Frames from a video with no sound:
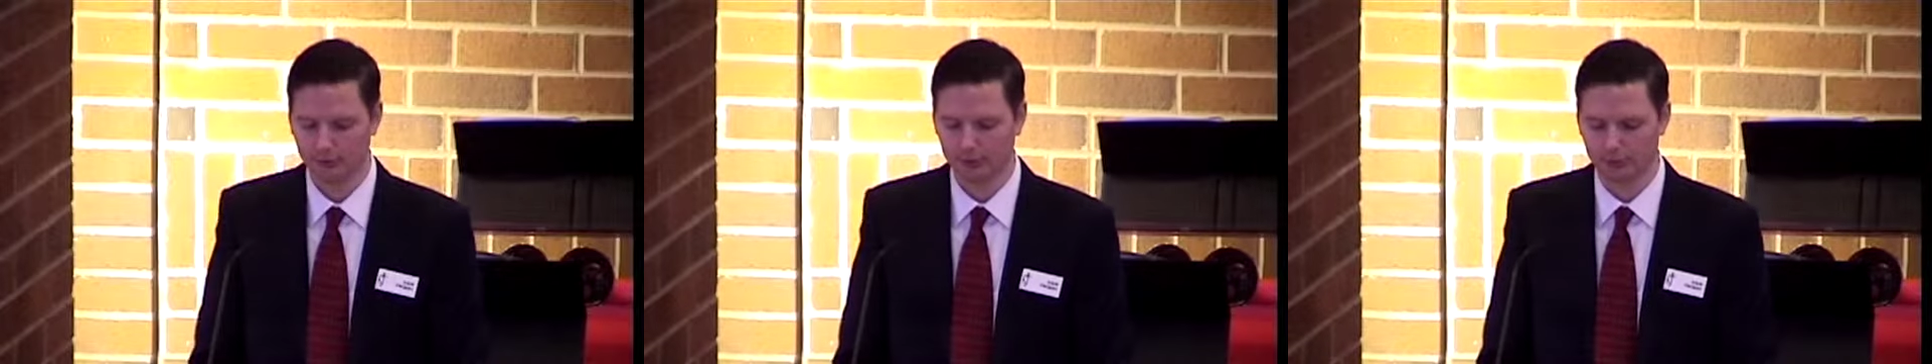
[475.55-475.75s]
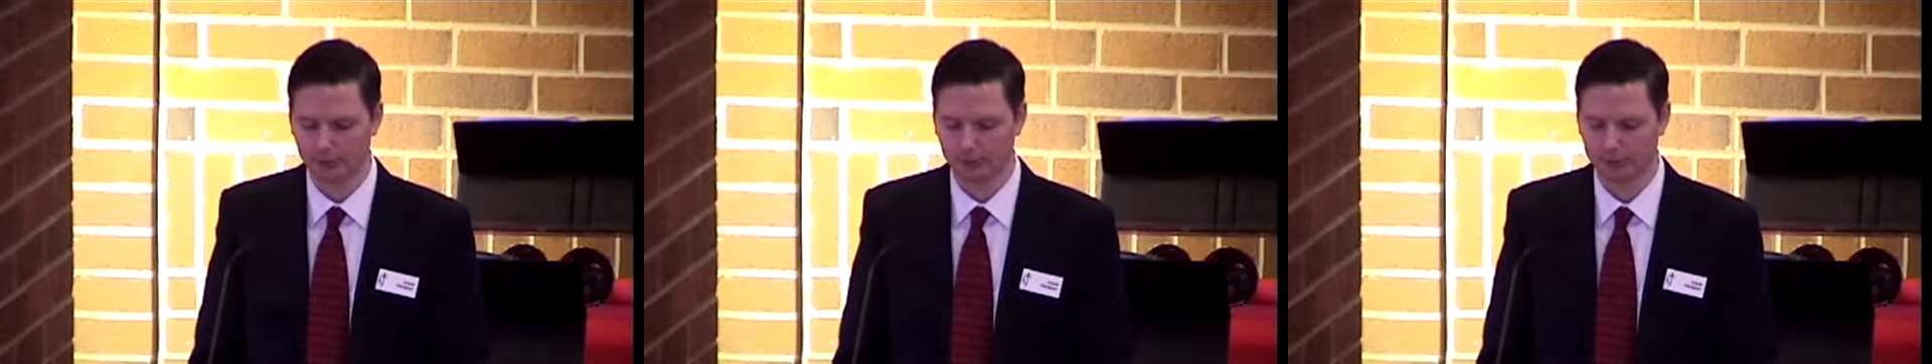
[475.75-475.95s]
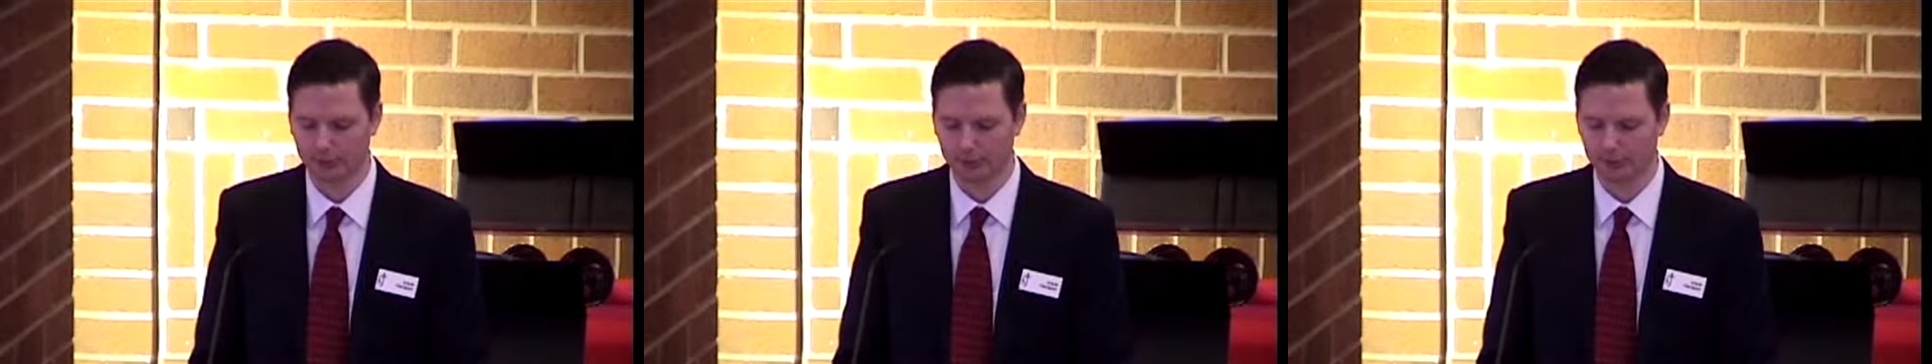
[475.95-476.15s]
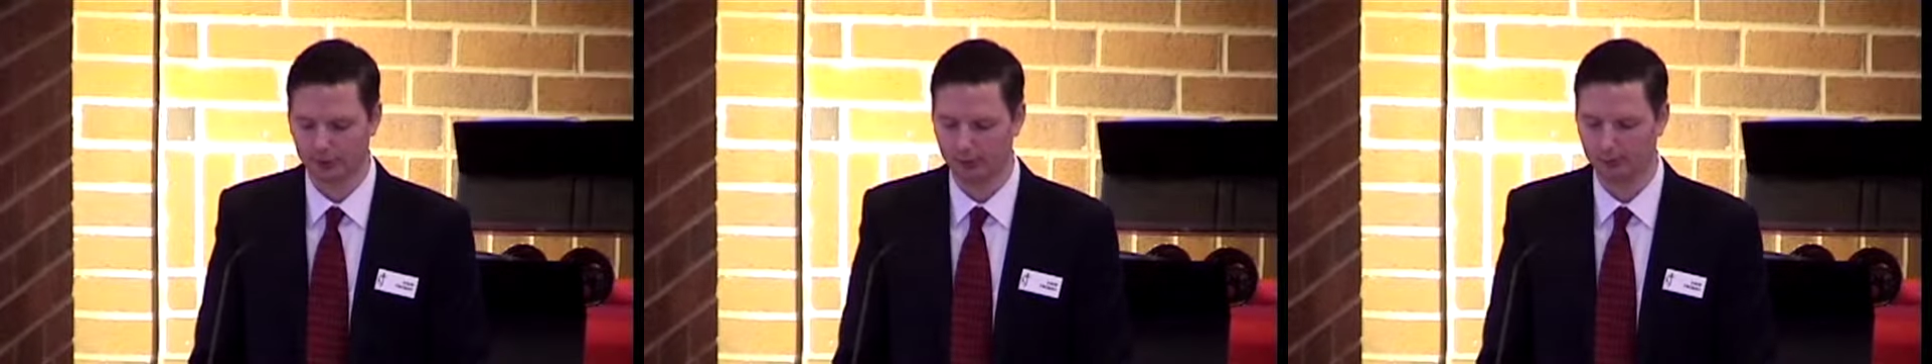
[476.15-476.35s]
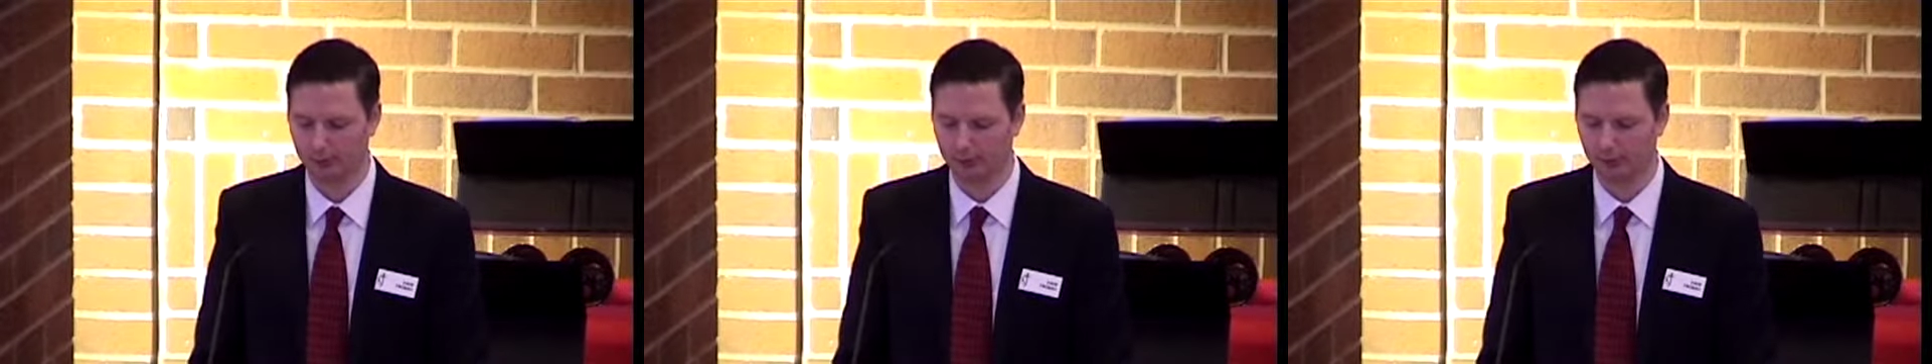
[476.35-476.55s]
fully to
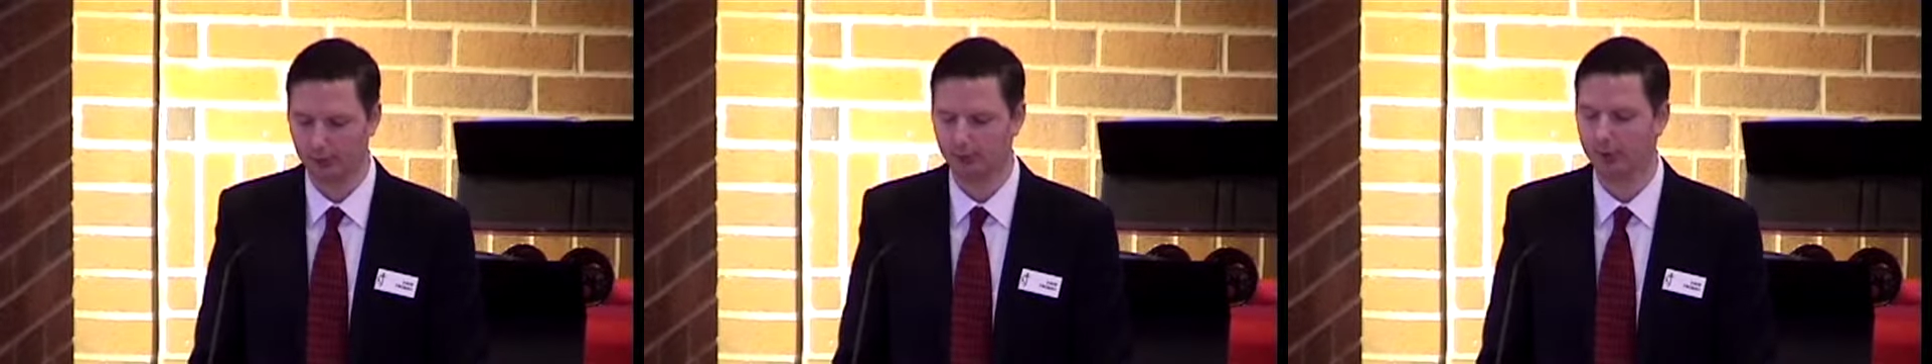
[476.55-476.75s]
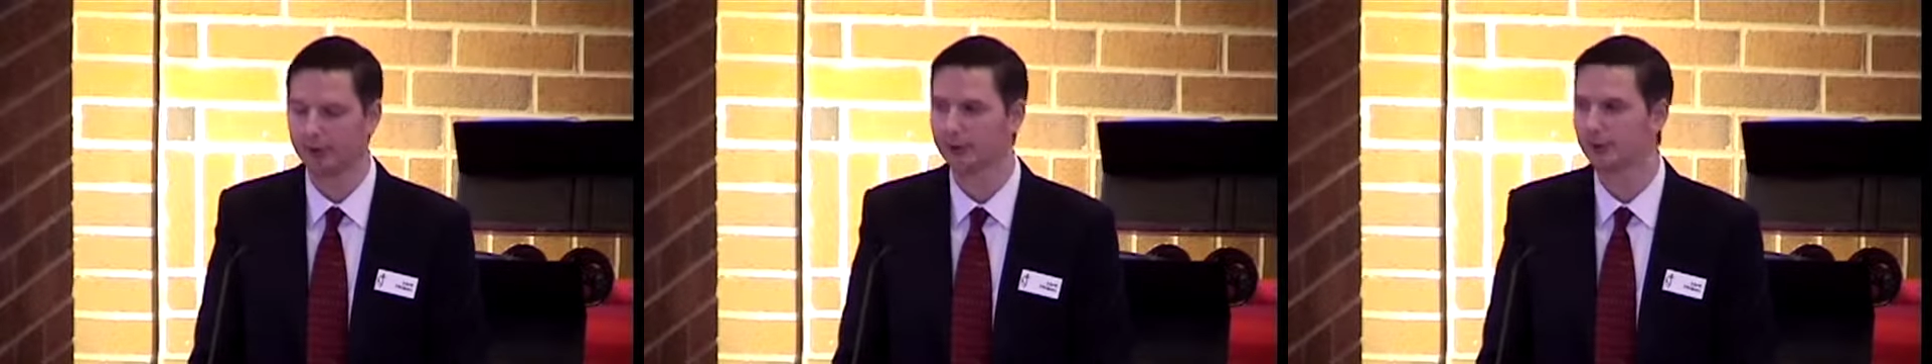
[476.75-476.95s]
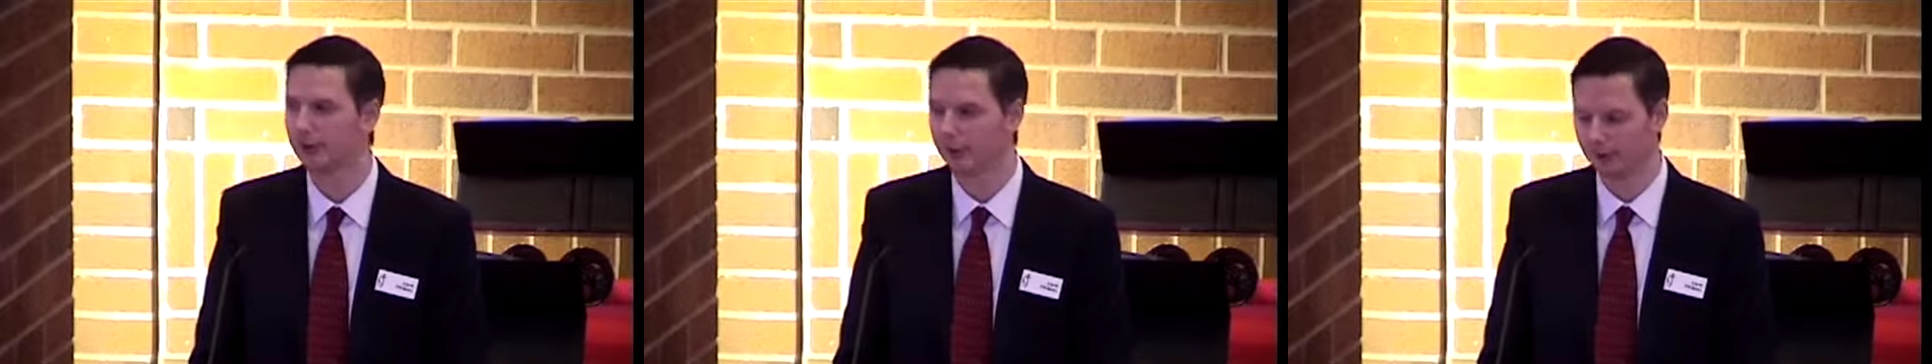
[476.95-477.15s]
love only by setting